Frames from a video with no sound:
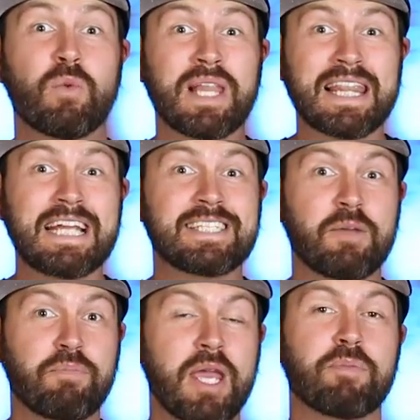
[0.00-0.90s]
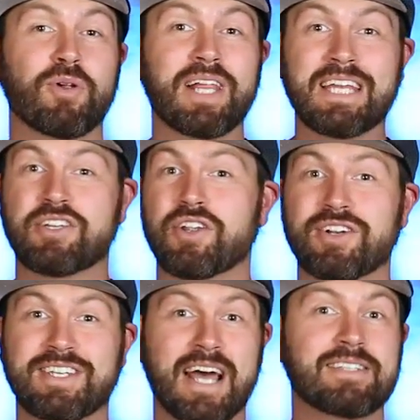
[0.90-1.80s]
releasing people into
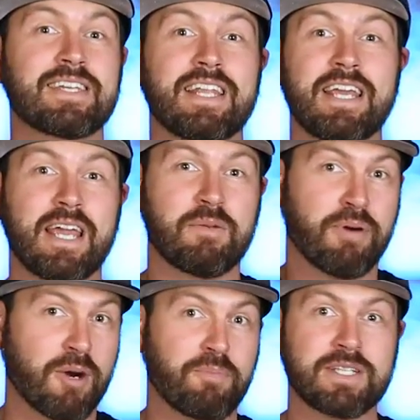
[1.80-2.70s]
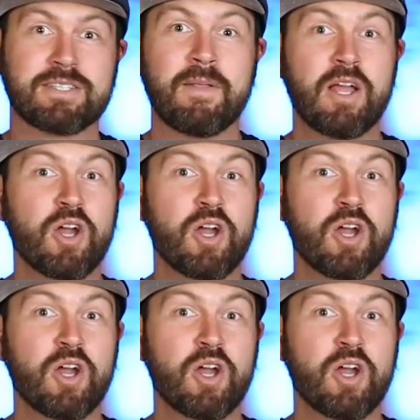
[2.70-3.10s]
their destiny and purpose.